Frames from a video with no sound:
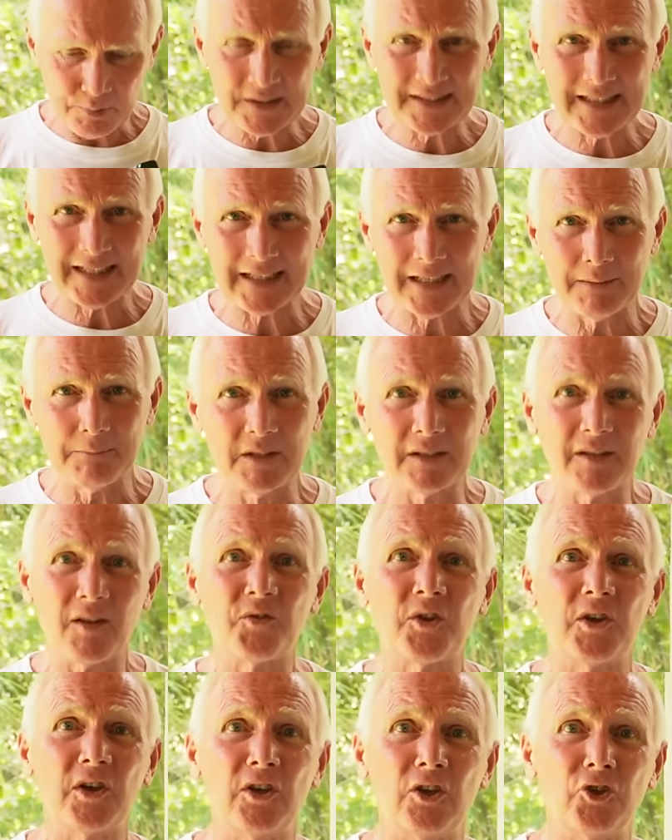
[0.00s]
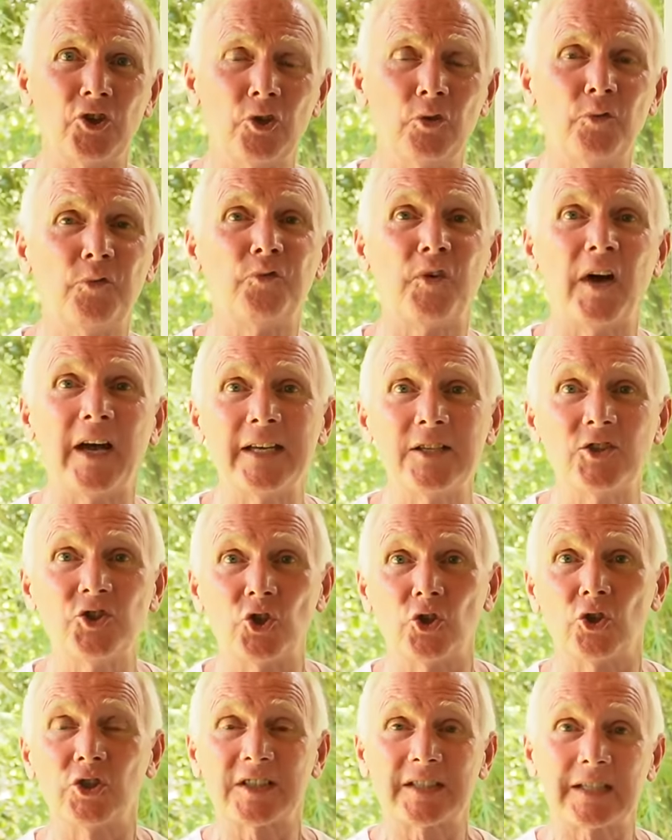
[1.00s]
predicament that you find
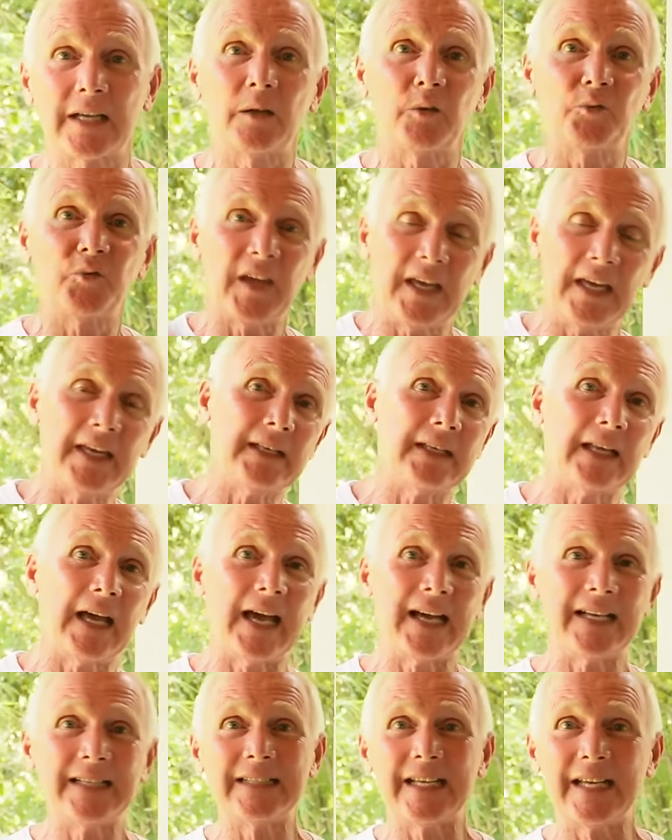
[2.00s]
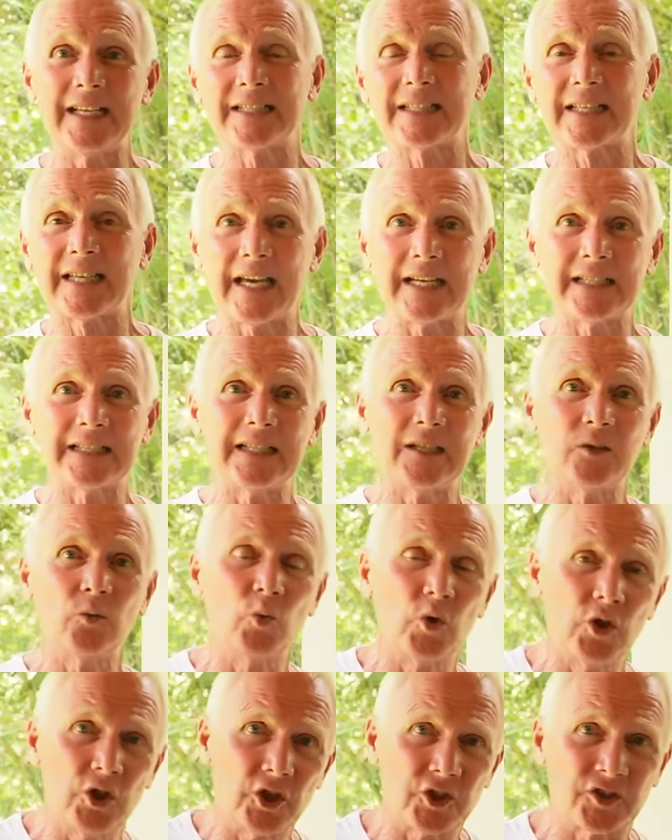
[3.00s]
yourself in, and it's
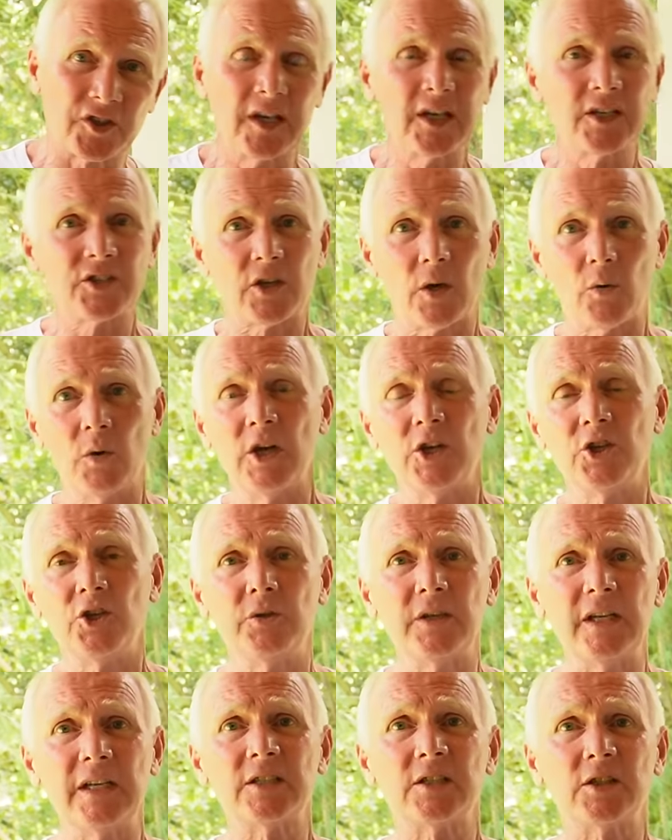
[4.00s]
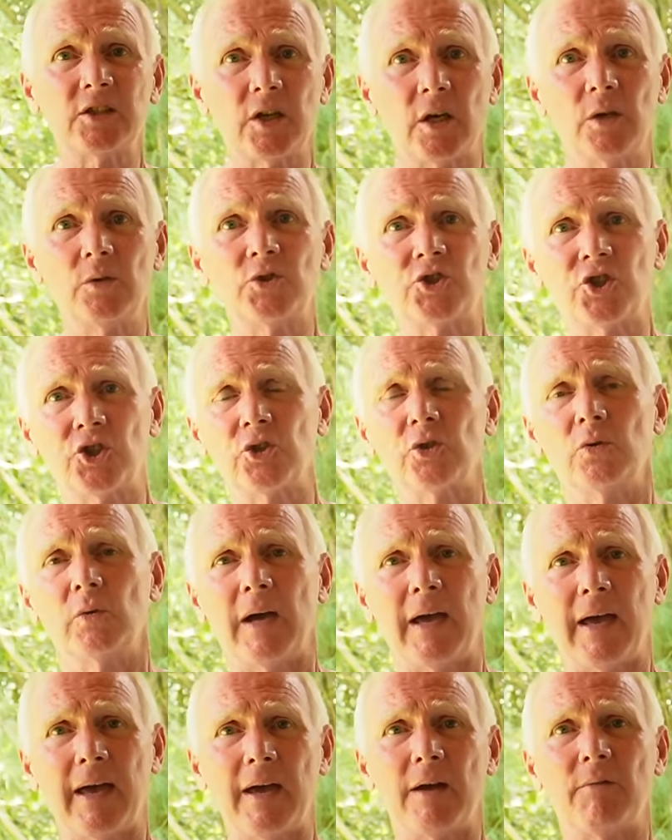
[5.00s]
getting worse. So you need to go
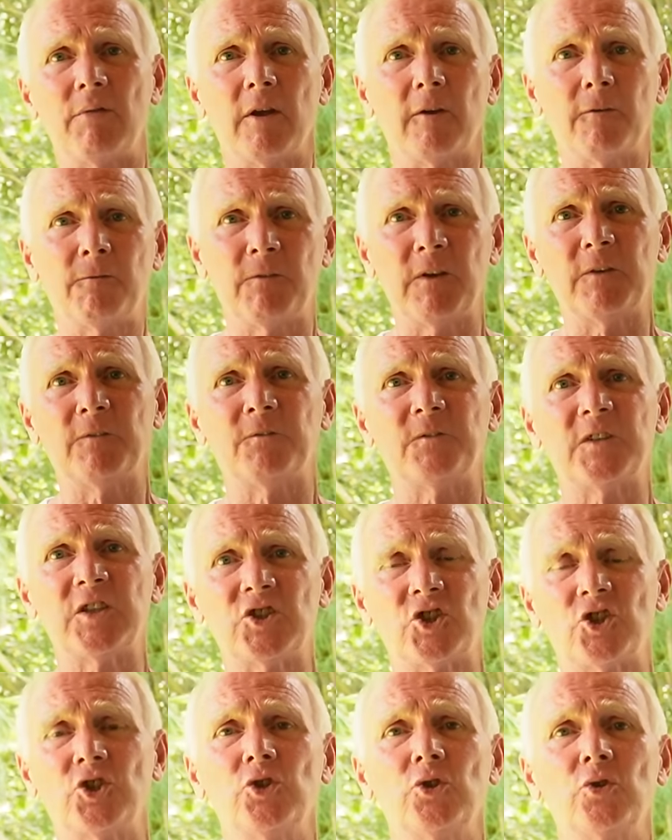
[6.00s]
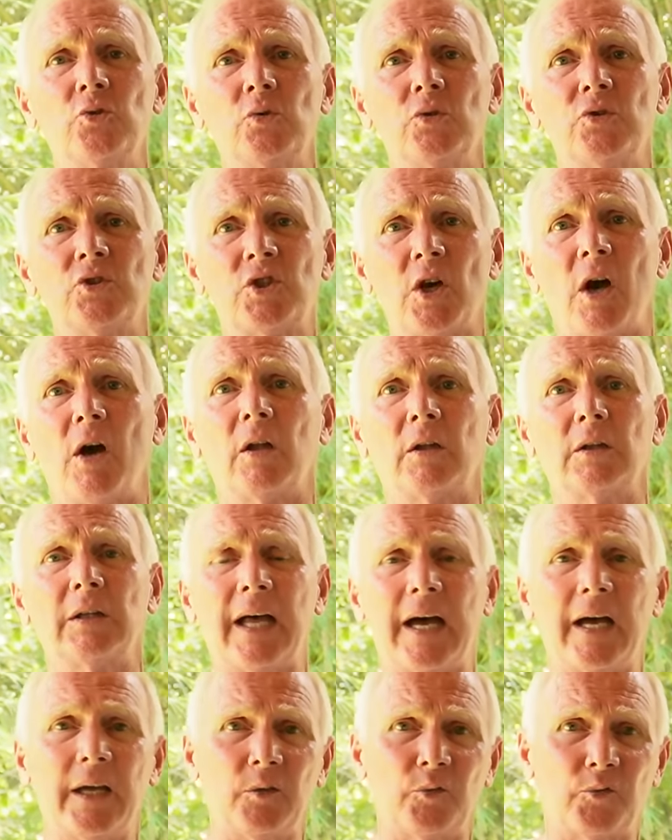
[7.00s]
to
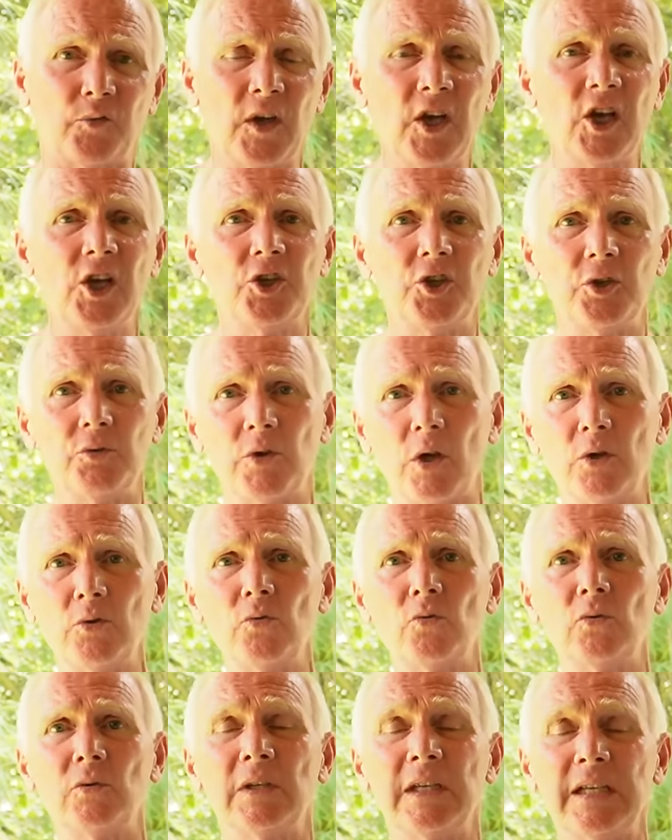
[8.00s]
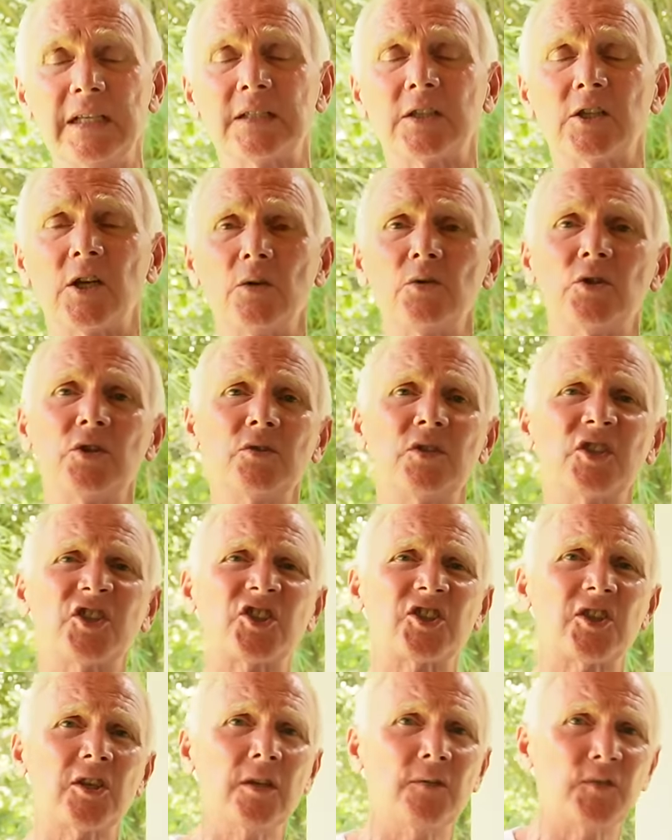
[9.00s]
area52.life. You know, need to go to the
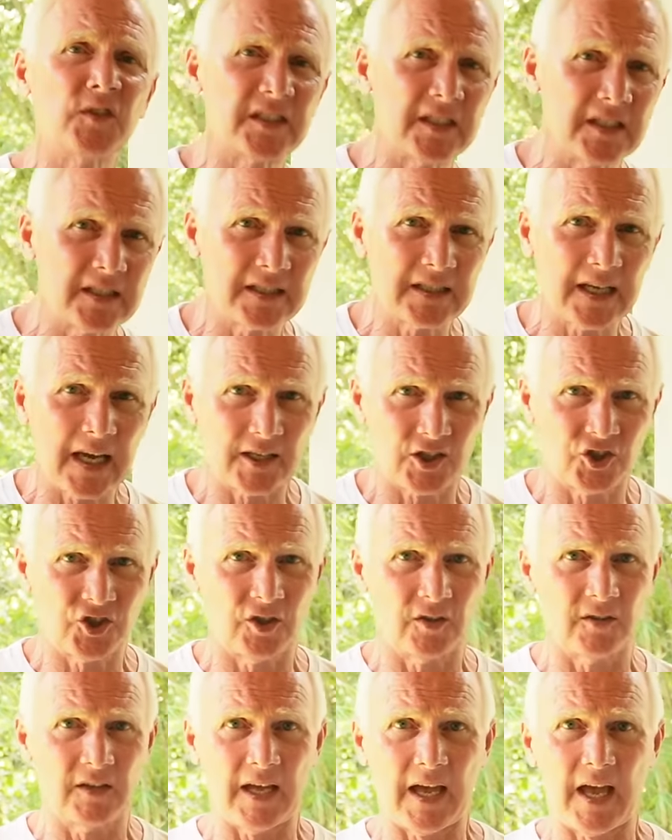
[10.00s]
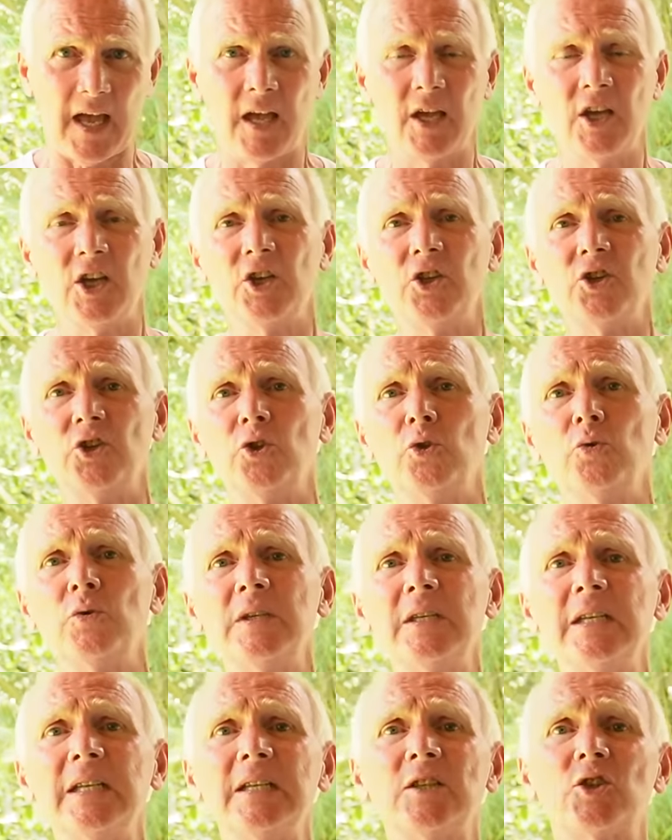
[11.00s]
services section there. You
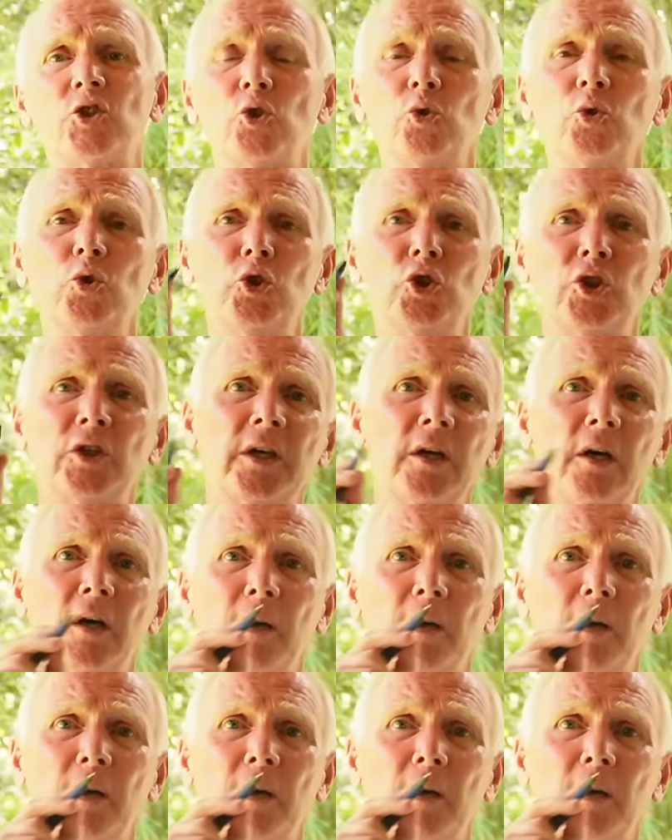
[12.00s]
need to look